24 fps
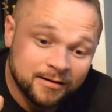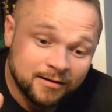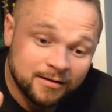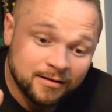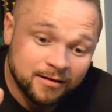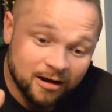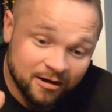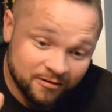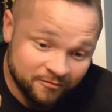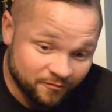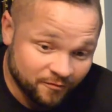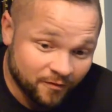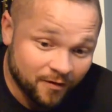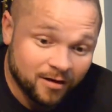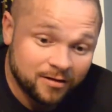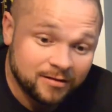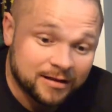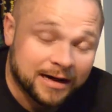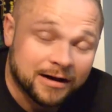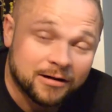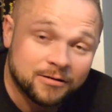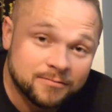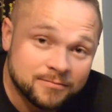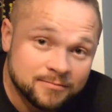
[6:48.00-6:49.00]
of
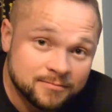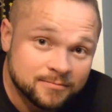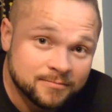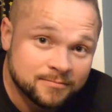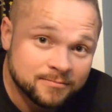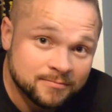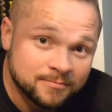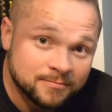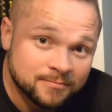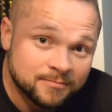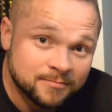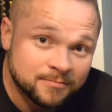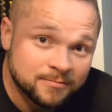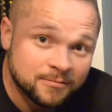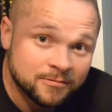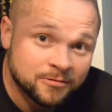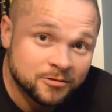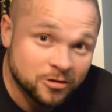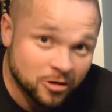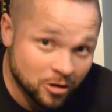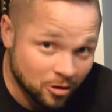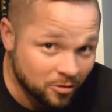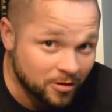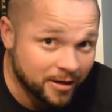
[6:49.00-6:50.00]
Fallout.
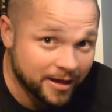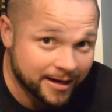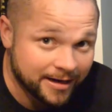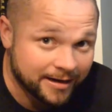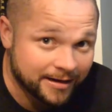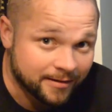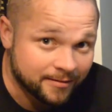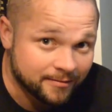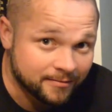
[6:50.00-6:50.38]
Go get it.